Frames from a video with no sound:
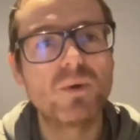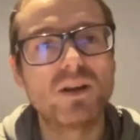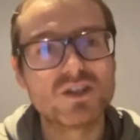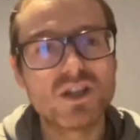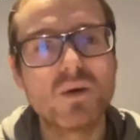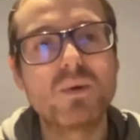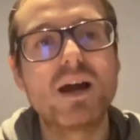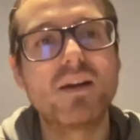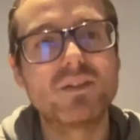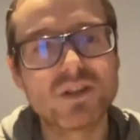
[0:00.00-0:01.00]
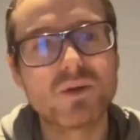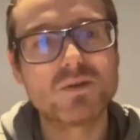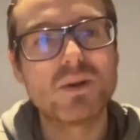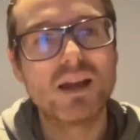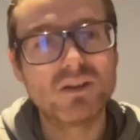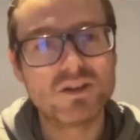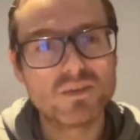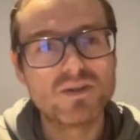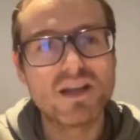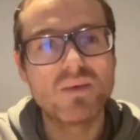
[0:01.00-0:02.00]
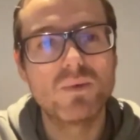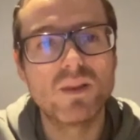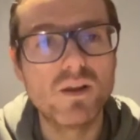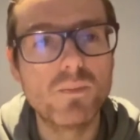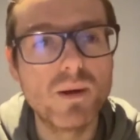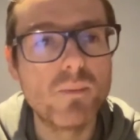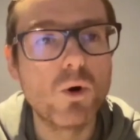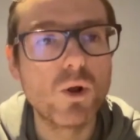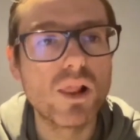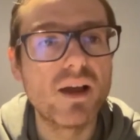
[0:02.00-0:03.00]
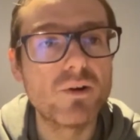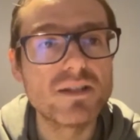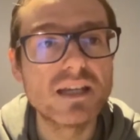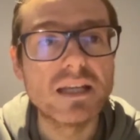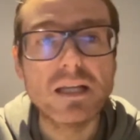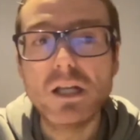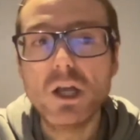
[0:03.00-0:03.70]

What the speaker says: When you slow down, it's going to allow you to present with a little bit more clarity.